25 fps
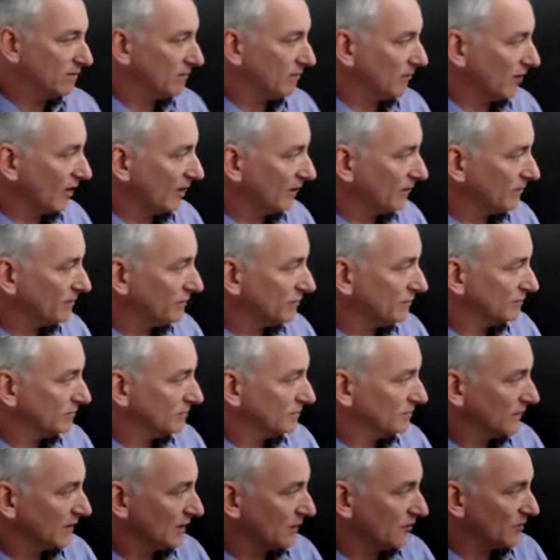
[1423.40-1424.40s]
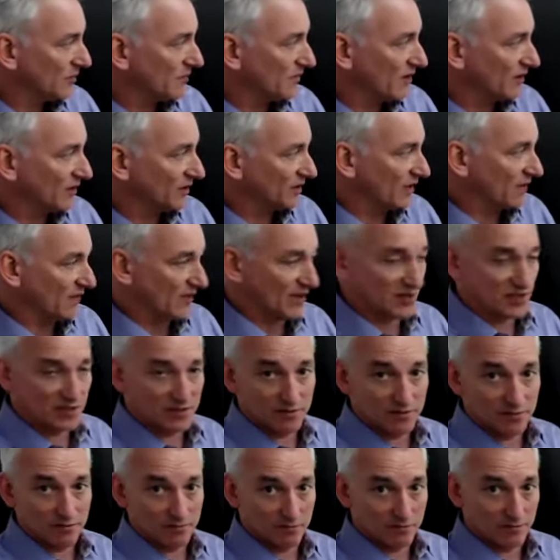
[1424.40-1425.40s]
right? And we've all done
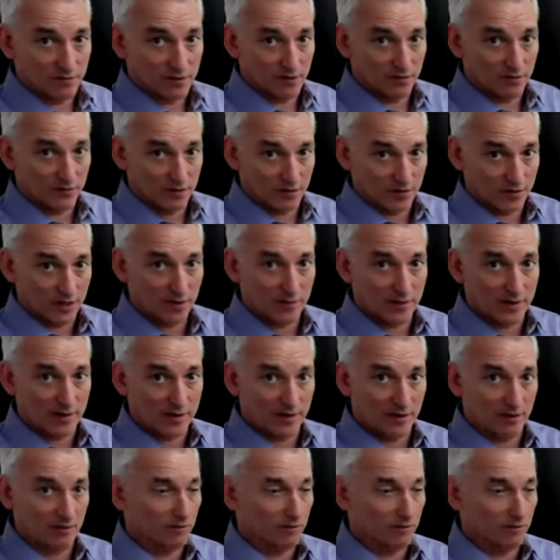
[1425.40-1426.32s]
this, if you think about it.